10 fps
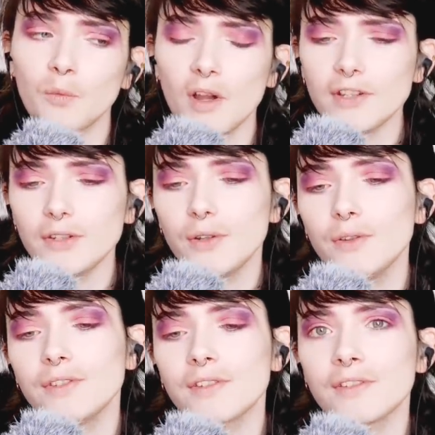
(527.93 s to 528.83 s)
The word you
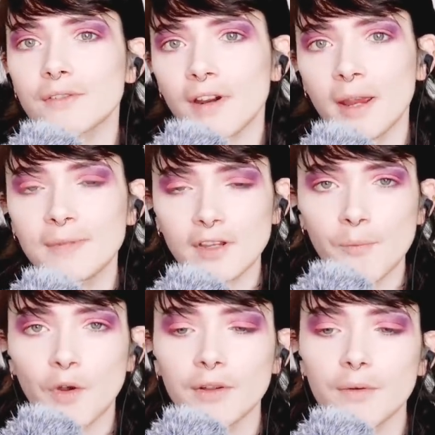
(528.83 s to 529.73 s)
use to describe
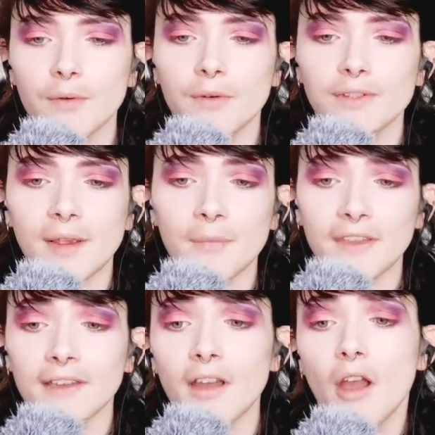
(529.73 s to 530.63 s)
someone or
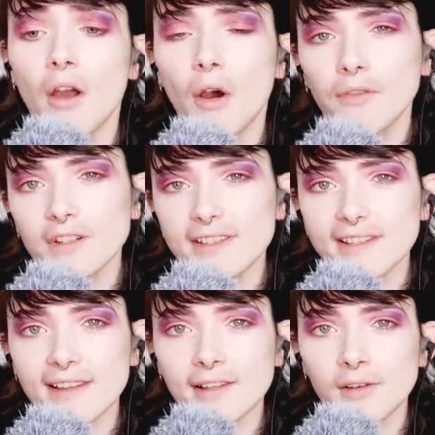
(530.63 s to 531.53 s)
something often
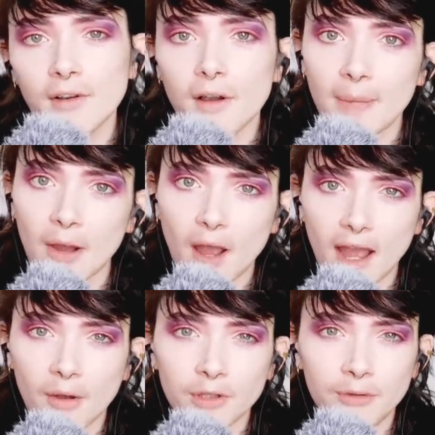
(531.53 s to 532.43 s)
says a lot
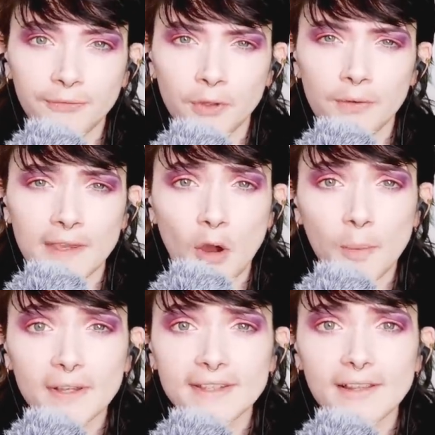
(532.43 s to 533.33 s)
about how you view the
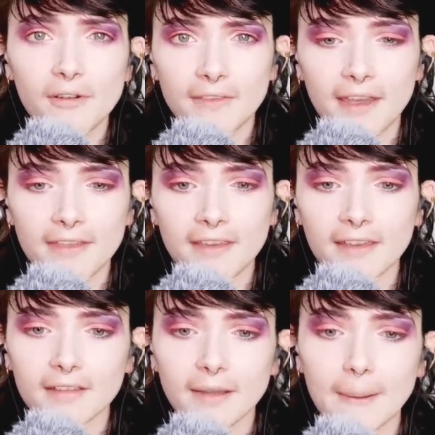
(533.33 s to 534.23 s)
opposite of that
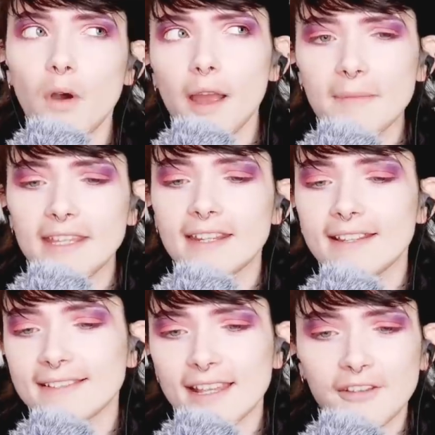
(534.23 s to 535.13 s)
thing. What I mean
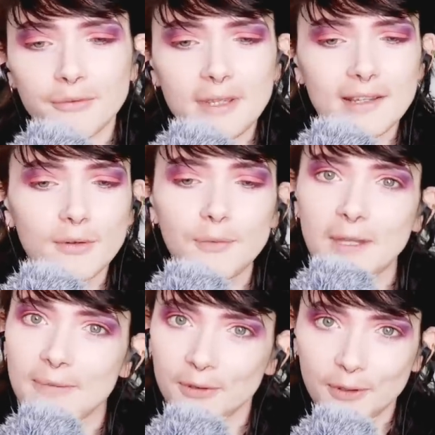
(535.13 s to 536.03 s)
is, if we call
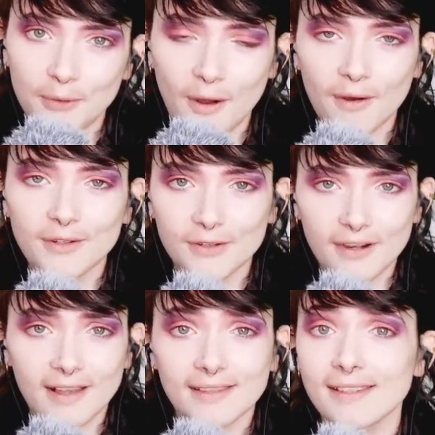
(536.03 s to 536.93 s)
people who aren't
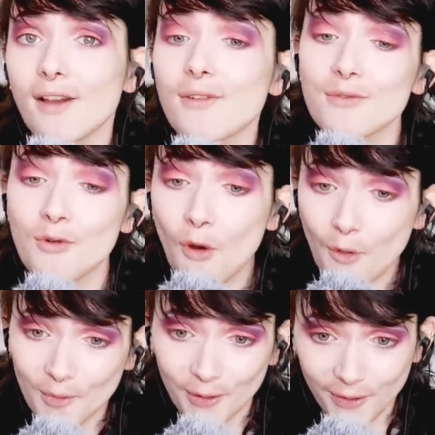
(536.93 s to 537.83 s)
trans
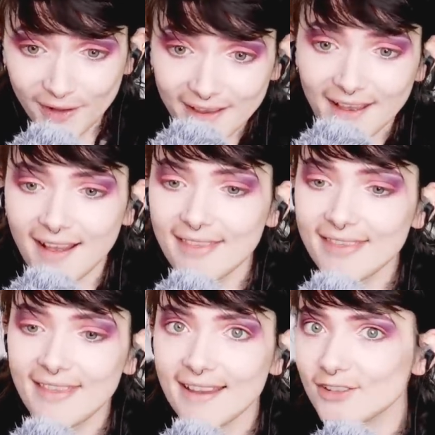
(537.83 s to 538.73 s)
normal,
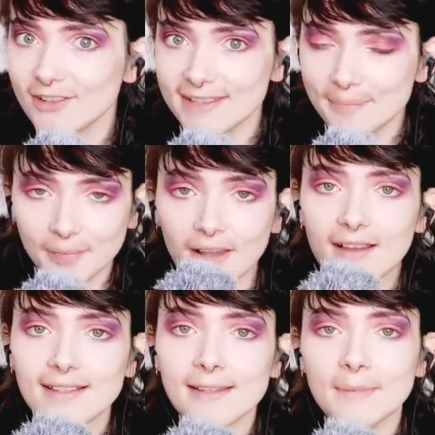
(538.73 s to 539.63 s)
that just
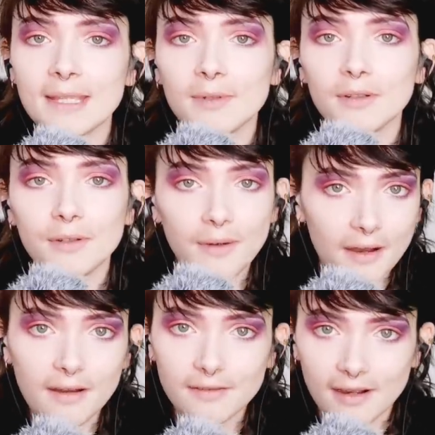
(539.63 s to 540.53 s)
implies that people who
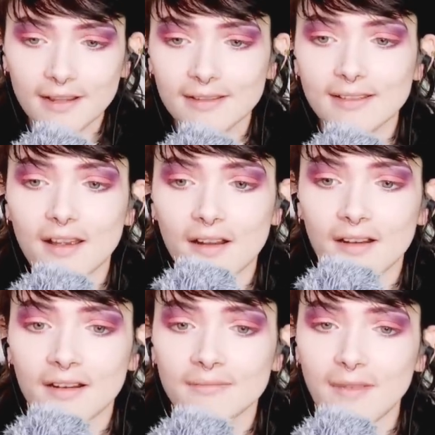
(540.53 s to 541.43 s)
are trans
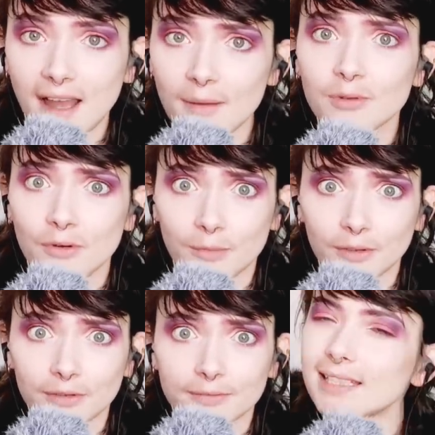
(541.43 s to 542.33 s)
are
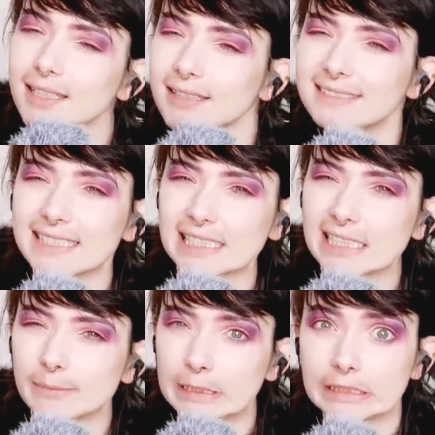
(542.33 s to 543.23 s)
abnormal. It's a
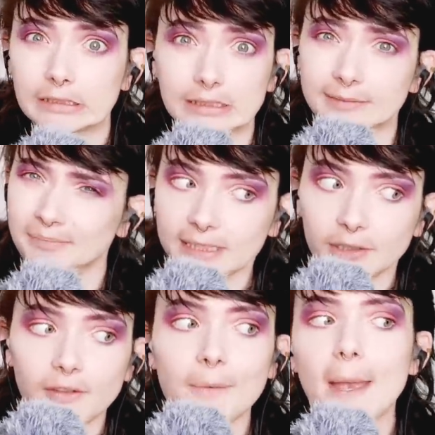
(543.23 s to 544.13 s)
little bit, probably not